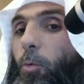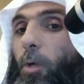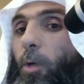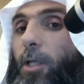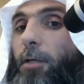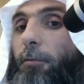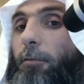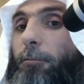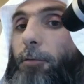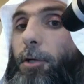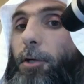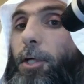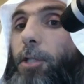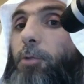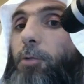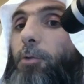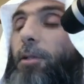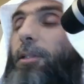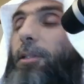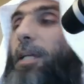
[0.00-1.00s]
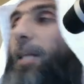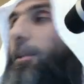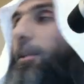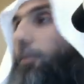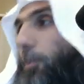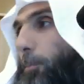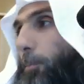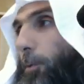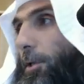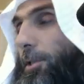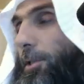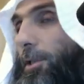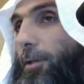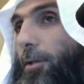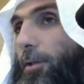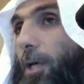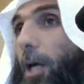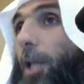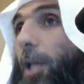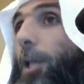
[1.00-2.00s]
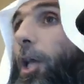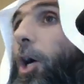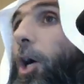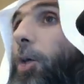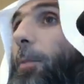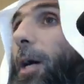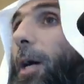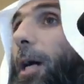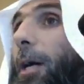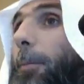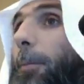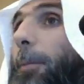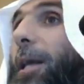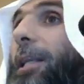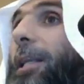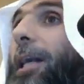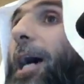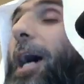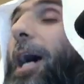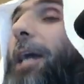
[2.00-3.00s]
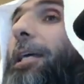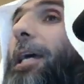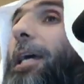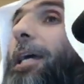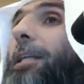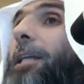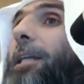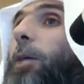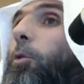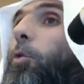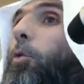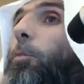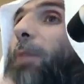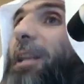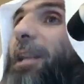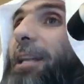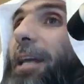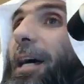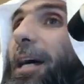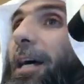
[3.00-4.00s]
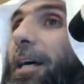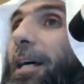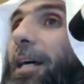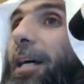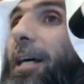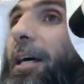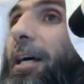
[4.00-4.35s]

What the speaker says: when referring to the death of the person. Allahumma man ahyaytahu minna